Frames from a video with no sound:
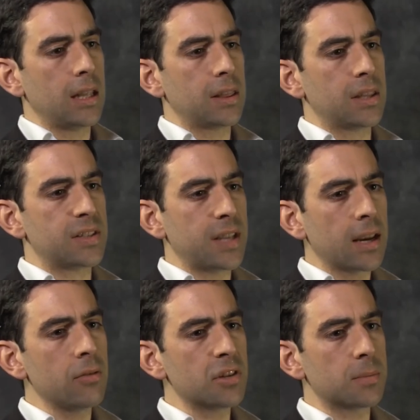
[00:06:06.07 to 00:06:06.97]
The
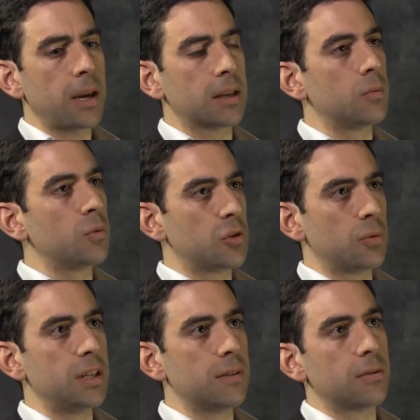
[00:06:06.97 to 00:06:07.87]
second respect in which we
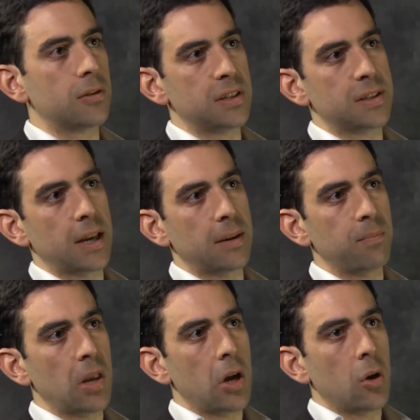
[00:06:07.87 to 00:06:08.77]
differ is that
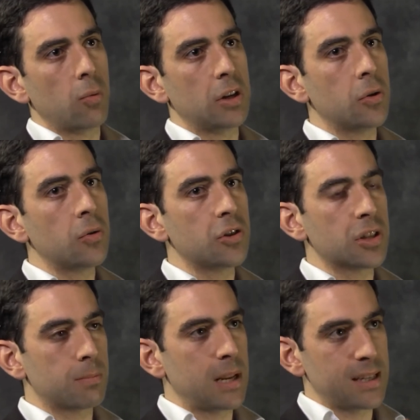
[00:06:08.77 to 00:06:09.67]
we don't
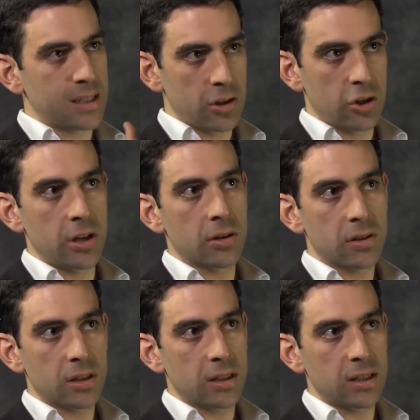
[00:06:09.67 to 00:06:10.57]
just place
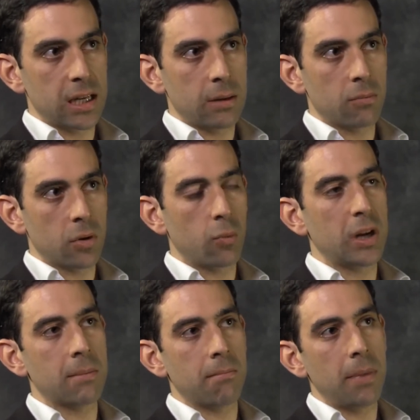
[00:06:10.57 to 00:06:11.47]
engineers in the team, we
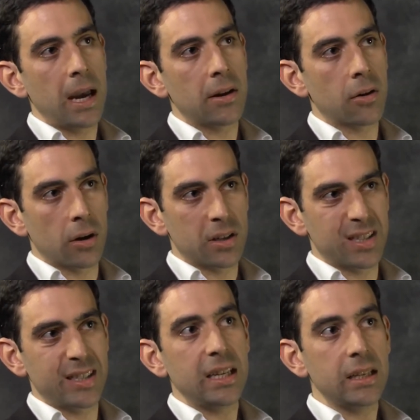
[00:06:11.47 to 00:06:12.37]
embed or
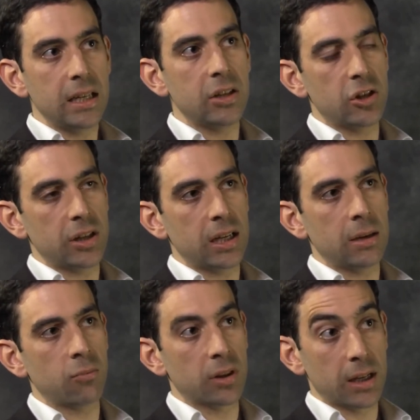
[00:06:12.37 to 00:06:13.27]
seed each
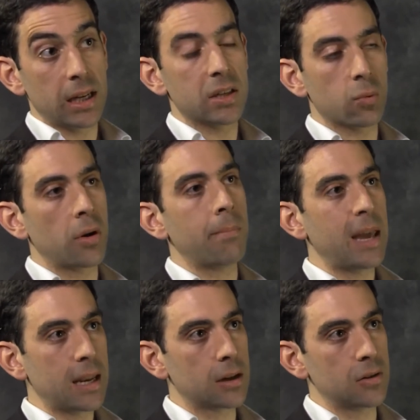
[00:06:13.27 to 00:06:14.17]
team with at least one
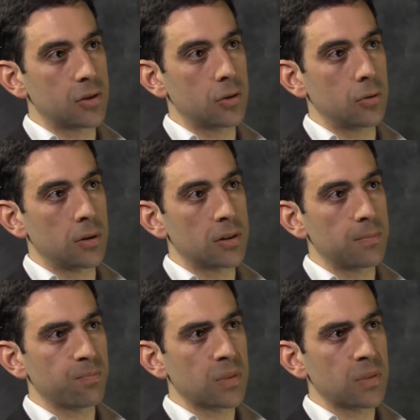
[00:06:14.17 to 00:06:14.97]
medical student.